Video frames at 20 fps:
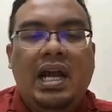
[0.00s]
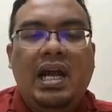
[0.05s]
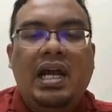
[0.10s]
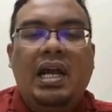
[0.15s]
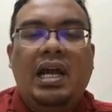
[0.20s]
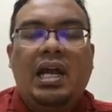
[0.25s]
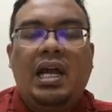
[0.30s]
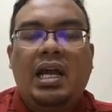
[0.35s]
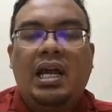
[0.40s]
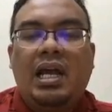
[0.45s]

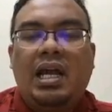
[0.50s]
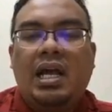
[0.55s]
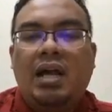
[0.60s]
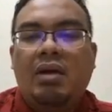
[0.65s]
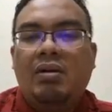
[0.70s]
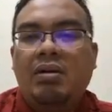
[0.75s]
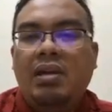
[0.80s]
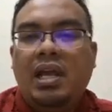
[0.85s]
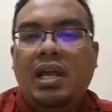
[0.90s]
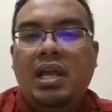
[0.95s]

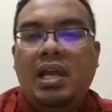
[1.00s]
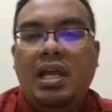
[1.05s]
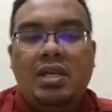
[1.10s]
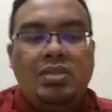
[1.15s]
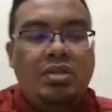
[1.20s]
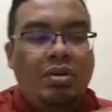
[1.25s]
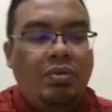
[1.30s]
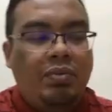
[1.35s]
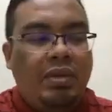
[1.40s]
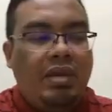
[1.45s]

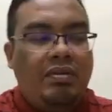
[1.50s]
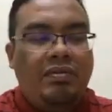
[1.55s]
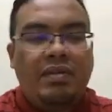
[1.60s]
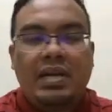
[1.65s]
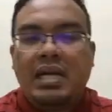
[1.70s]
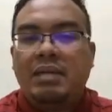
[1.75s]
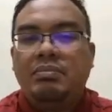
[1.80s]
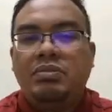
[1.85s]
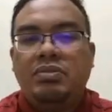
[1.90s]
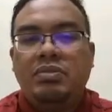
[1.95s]
Okay. So we
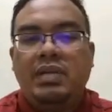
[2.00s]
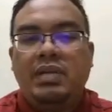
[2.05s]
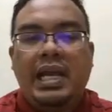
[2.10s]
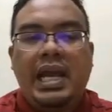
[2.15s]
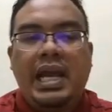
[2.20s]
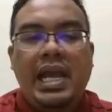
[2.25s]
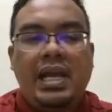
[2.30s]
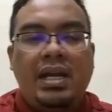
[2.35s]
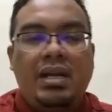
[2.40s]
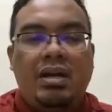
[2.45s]
have come to
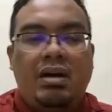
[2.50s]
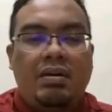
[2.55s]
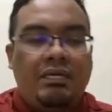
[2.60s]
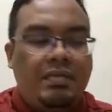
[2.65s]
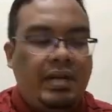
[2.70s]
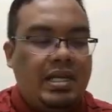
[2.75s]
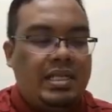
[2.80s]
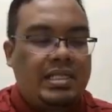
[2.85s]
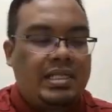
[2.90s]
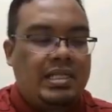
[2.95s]
the end
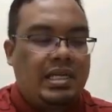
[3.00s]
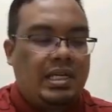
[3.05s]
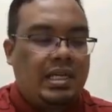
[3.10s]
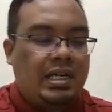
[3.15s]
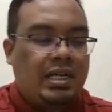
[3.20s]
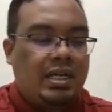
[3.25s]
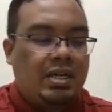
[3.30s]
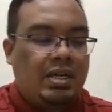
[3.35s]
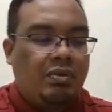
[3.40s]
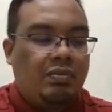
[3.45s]
of this
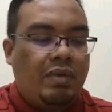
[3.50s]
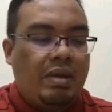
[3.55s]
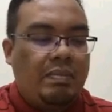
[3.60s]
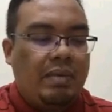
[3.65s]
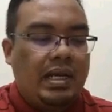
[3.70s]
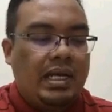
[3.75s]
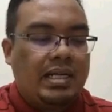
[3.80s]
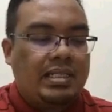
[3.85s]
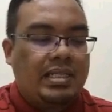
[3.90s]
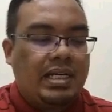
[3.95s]

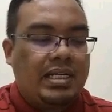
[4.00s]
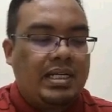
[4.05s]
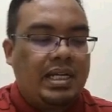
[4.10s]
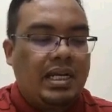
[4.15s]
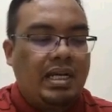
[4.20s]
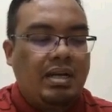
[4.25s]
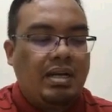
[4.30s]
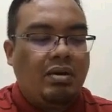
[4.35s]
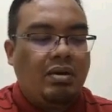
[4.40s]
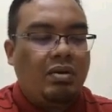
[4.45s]
webinar
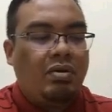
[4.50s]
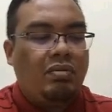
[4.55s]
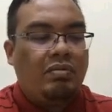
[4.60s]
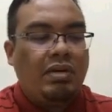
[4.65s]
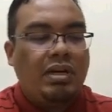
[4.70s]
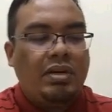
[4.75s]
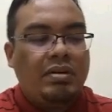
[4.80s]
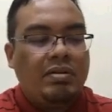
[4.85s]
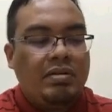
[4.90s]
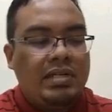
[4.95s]
session.
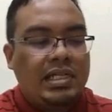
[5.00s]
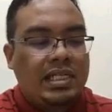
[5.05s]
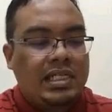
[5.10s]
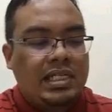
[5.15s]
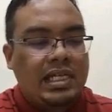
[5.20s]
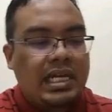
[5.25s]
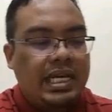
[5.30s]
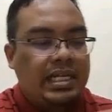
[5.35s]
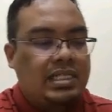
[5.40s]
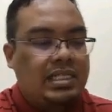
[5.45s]
Oh, very good.
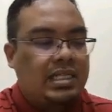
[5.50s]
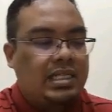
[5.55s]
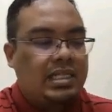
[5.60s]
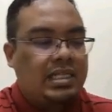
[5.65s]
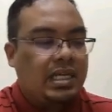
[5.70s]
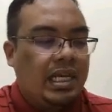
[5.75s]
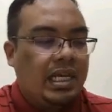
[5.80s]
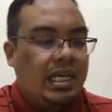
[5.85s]
Just nice.